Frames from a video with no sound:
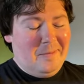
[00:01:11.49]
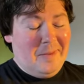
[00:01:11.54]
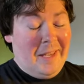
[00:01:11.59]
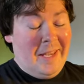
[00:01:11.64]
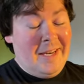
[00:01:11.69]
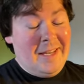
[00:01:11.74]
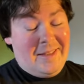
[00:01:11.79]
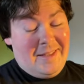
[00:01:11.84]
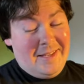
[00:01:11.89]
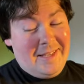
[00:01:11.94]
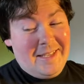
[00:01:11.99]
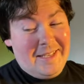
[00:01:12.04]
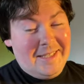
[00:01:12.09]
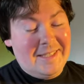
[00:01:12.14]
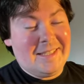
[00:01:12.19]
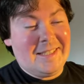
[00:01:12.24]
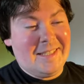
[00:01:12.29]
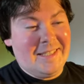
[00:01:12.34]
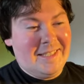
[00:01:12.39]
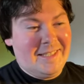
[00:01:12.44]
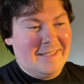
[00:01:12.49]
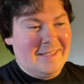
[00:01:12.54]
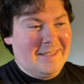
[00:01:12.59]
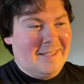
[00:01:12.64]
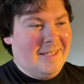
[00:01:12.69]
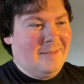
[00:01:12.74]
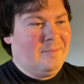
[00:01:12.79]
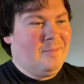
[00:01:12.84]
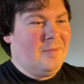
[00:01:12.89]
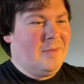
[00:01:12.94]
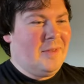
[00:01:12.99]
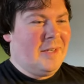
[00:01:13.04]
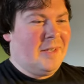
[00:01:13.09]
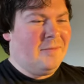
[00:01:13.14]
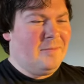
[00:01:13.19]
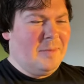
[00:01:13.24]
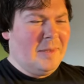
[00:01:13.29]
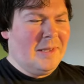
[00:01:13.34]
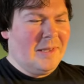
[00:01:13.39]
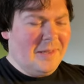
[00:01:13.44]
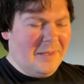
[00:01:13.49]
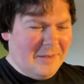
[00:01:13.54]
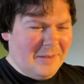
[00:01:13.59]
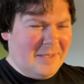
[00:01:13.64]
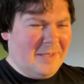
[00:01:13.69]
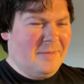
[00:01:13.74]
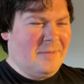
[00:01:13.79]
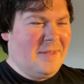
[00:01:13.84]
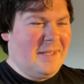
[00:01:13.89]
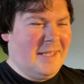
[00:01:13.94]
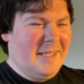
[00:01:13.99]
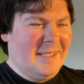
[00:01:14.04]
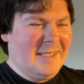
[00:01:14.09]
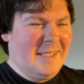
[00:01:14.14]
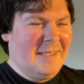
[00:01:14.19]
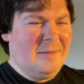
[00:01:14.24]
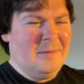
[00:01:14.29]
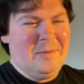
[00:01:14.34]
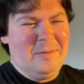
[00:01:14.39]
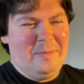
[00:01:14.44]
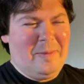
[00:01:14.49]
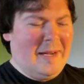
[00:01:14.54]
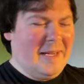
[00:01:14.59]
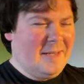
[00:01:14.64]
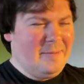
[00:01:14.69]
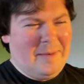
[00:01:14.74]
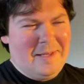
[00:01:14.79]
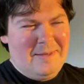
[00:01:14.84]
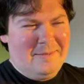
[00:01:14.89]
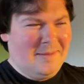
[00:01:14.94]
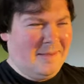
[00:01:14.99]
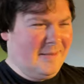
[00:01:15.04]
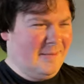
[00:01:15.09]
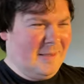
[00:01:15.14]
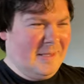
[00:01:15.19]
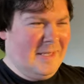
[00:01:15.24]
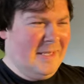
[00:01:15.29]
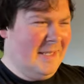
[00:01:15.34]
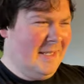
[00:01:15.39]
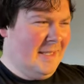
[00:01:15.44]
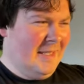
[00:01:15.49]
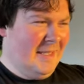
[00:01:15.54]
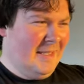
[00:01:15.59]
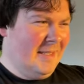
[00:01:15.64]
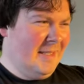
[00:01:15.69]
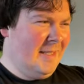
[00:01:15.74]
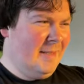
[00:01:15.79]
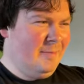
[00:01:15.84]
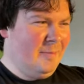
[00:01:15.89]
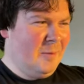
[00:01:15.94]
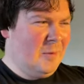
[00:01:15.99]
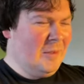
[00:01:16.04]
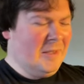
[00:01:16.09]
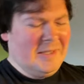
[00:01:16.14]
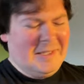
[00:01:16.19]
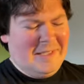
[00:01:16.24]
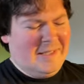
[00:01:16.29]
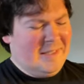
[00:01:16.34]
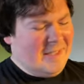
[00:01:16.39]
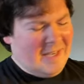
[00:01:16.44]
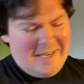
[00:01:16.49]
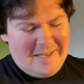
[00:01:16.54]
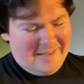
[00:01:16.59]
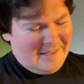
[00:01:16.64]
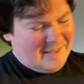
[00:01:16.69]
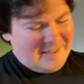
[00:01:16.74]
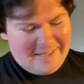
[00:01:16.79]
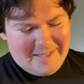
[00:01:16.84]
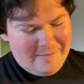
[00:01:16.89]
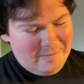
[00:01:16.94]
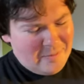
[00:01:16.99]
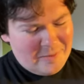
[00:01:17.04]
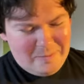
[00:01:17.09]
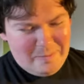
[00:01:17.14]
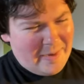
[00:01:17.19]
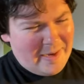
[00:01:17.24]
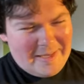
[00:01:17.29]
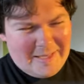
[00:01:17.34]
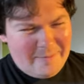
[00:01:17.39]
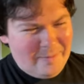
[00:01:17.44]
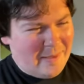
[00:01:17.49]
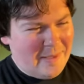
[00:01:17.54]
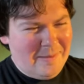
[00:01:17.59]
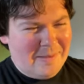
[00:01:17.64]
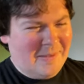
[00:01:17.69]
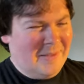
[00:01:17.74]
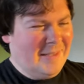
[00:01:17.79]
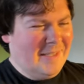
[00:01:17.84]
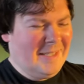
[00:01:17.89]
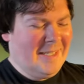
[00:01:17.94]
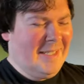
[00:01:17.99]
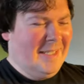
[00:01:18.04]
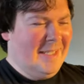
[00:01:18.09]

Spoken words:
anything actually, and there have been lots of things saying, oh, bagpipes were going into a dark time with bagpipes and all